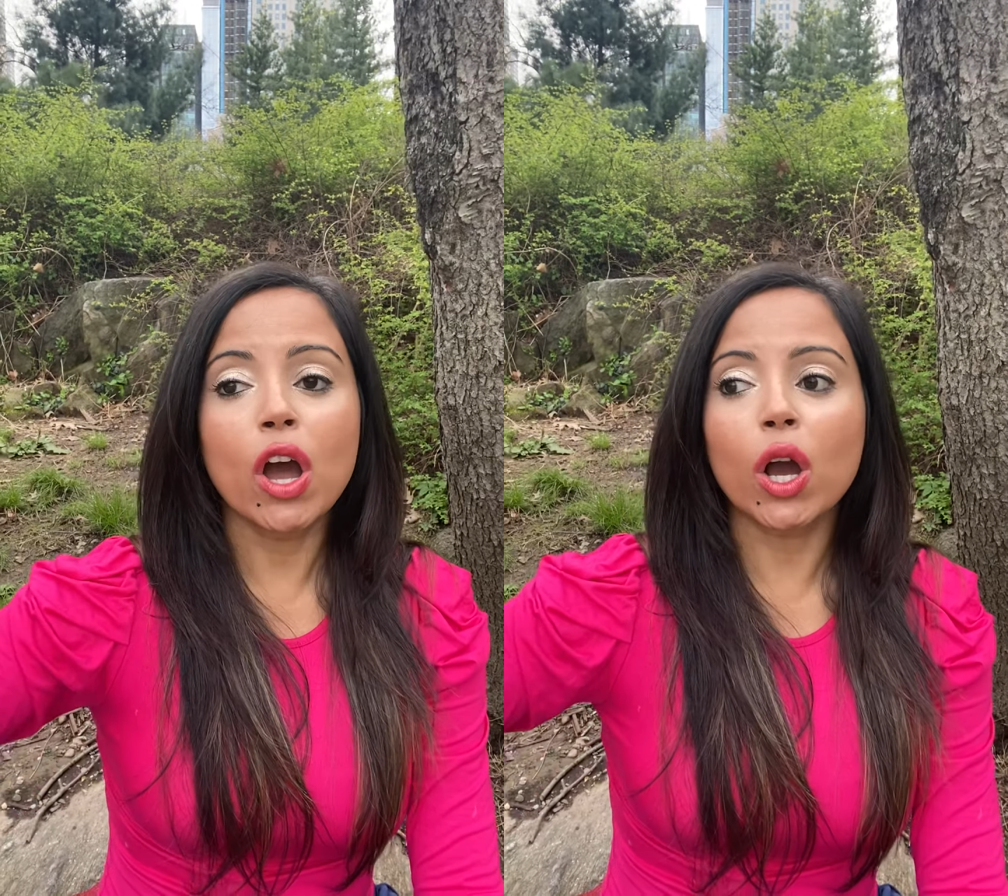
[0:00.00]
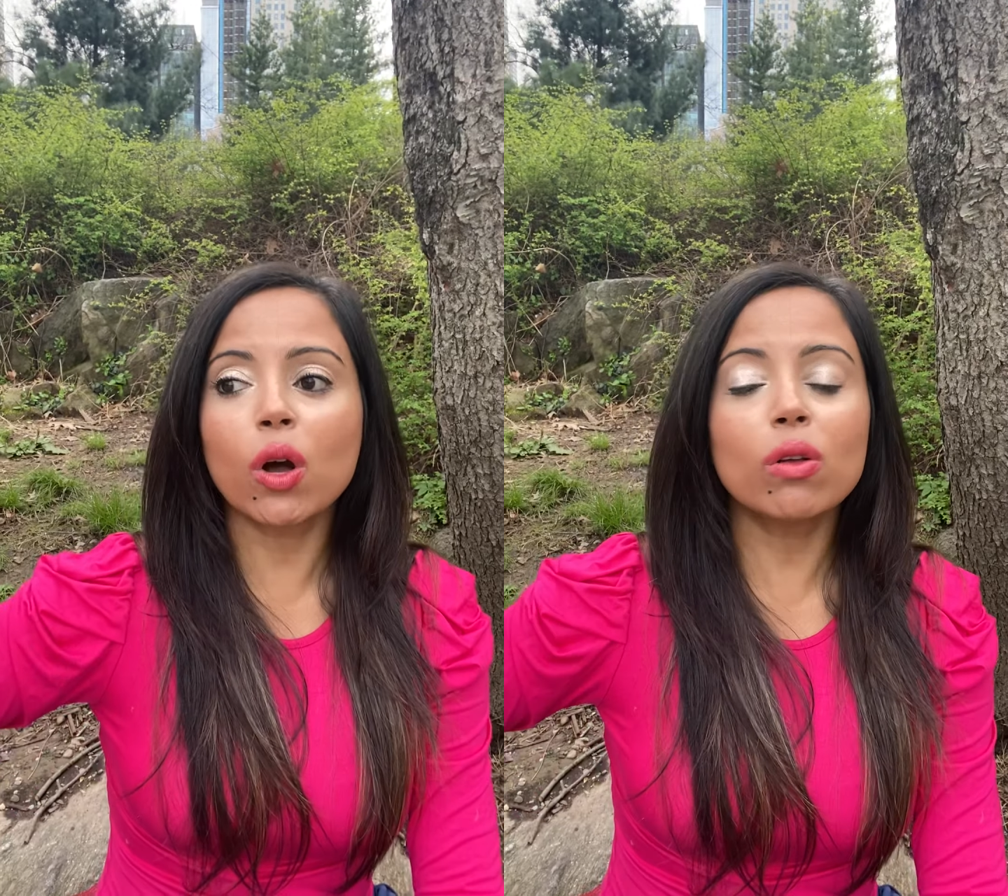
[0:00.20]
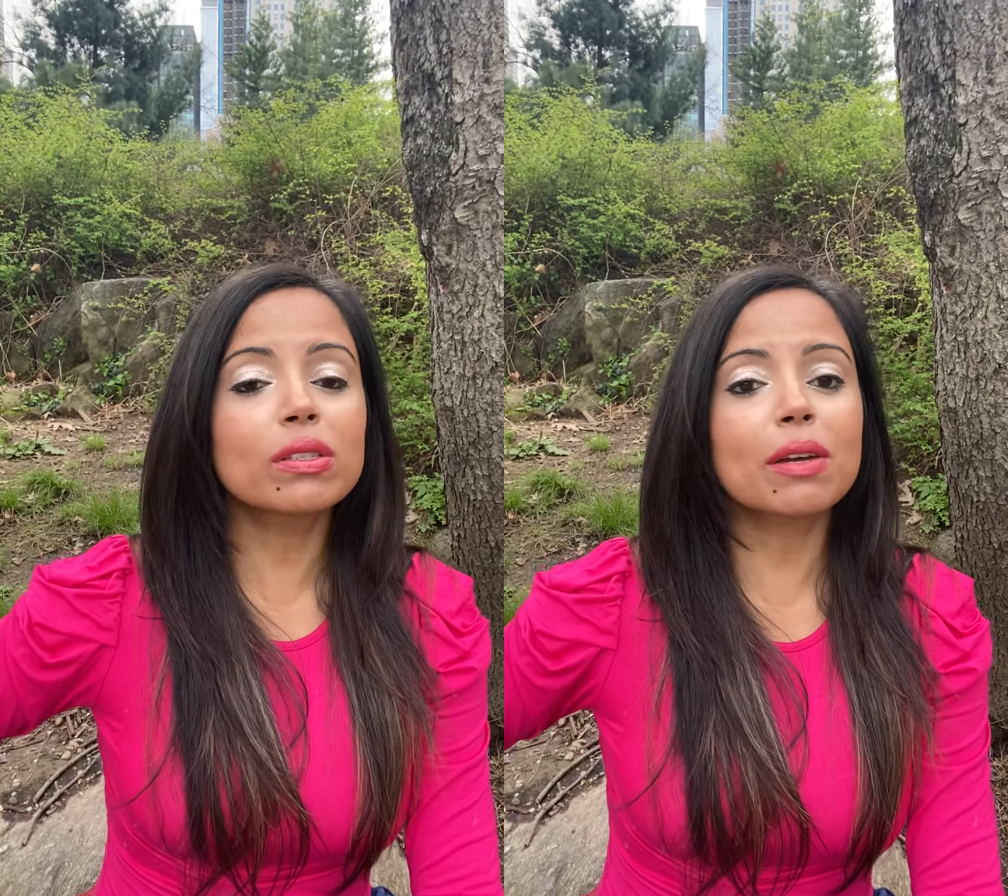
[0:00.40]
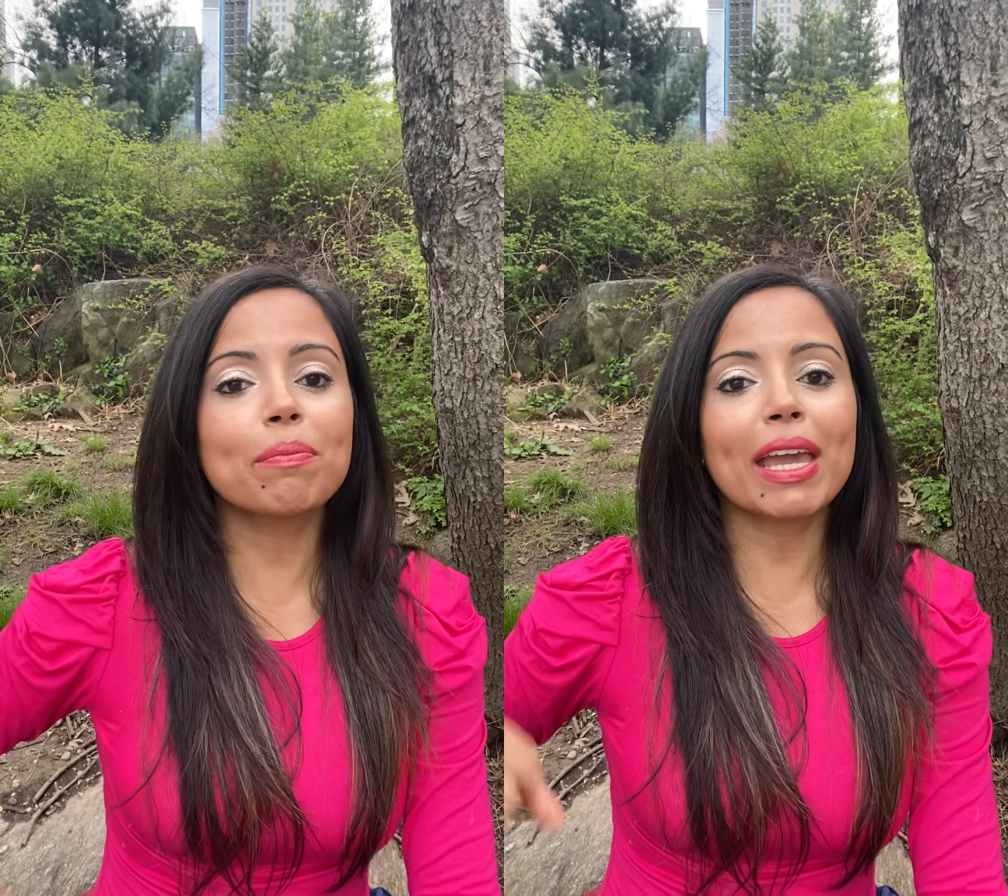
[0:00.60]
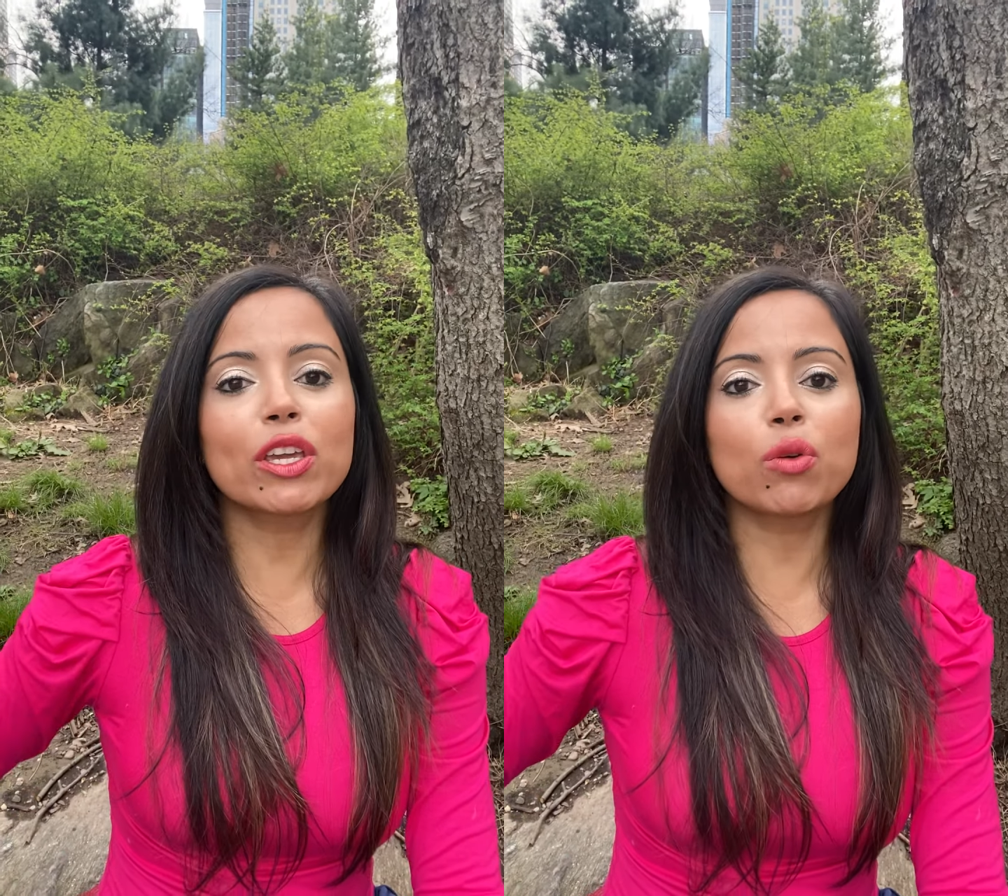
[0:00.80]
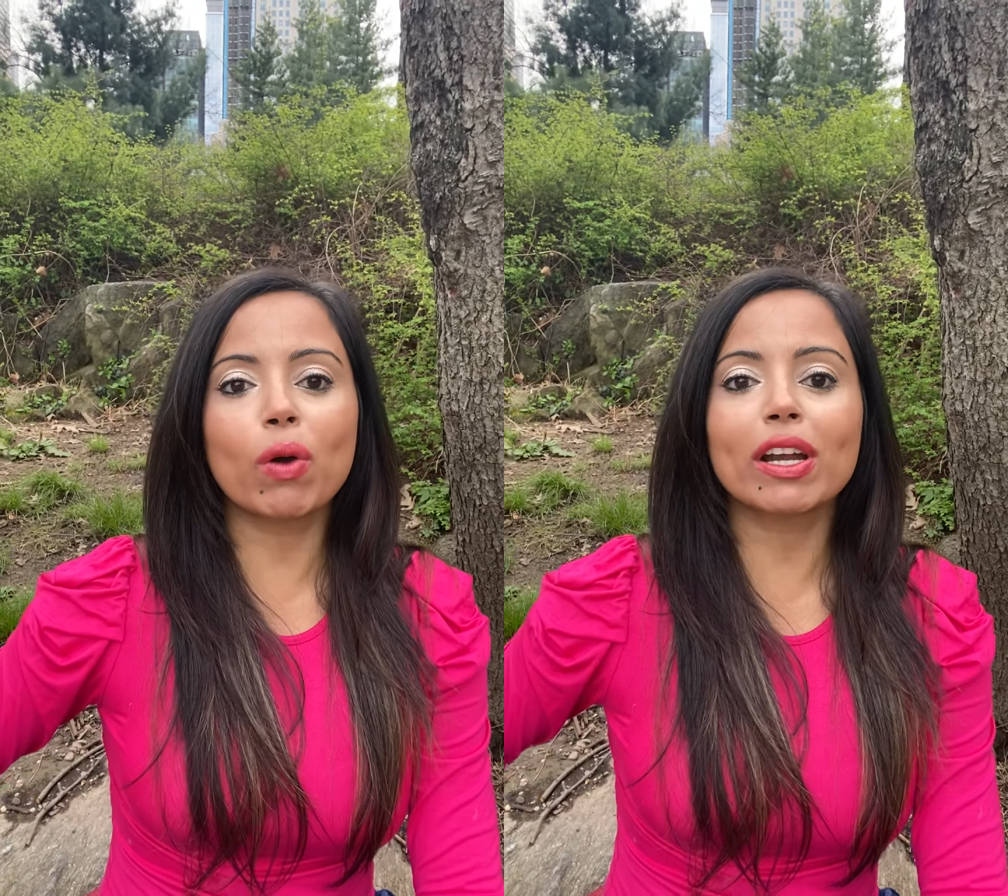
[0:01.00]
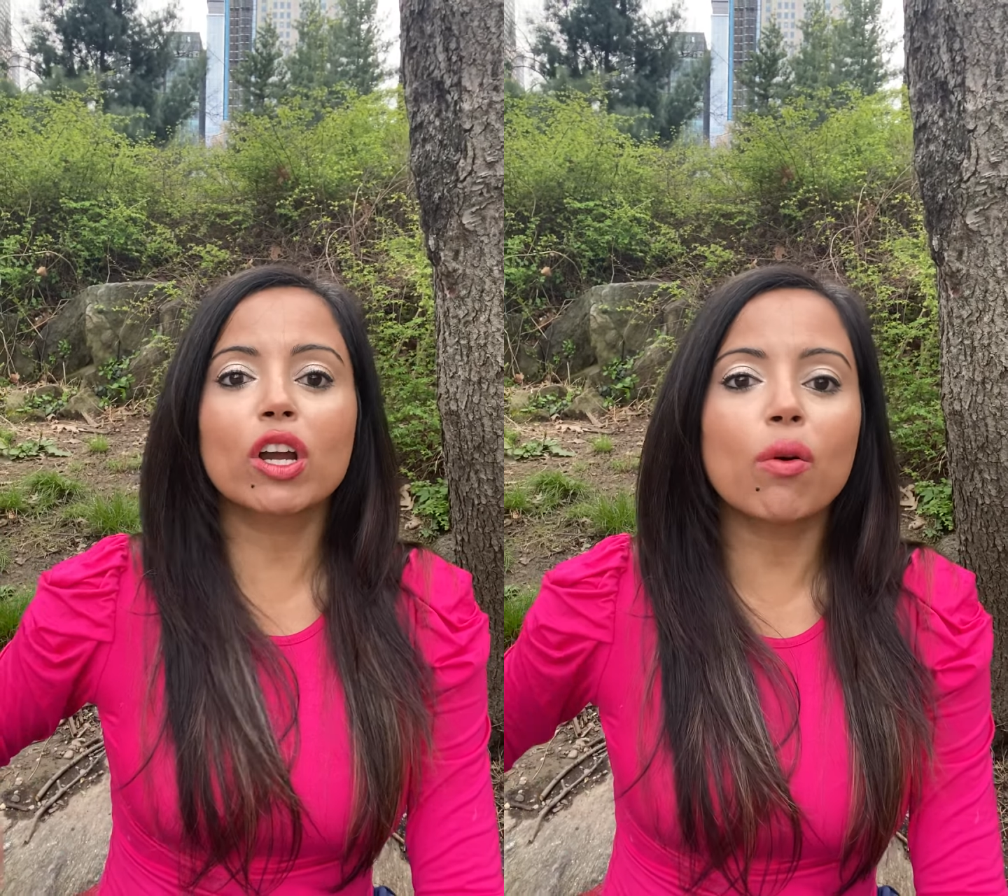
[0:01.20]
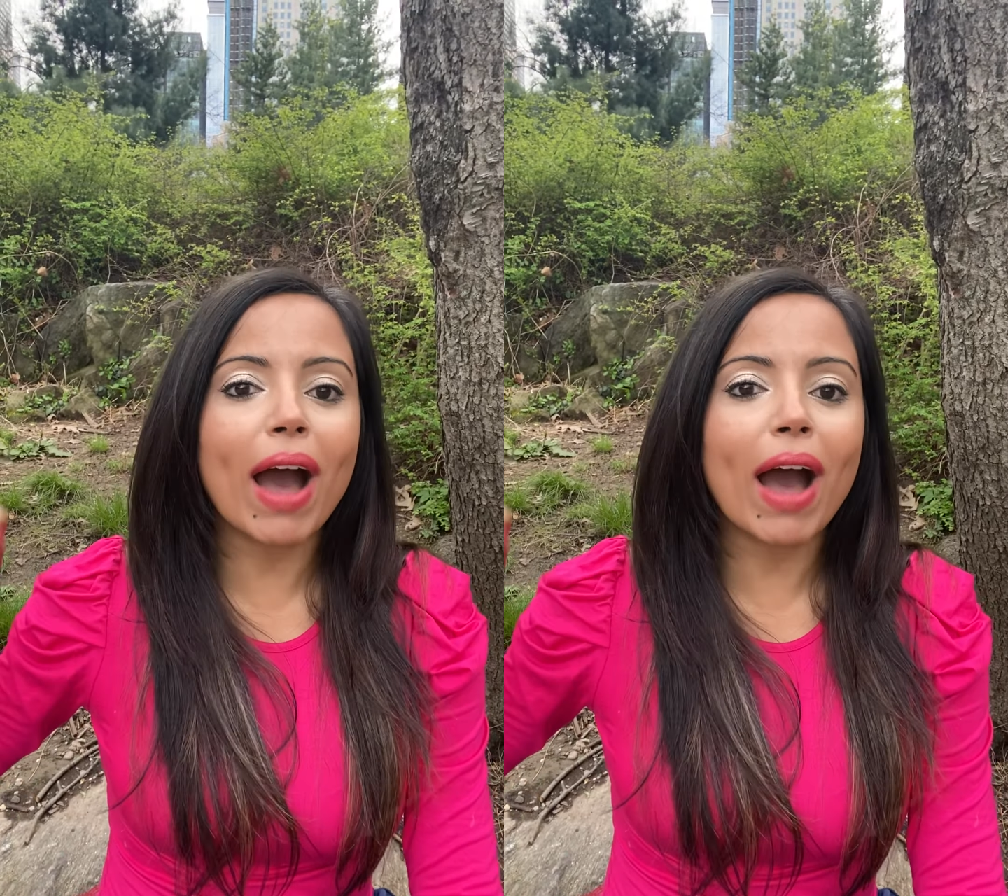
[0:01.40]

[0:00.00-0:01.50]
goals that make you want to go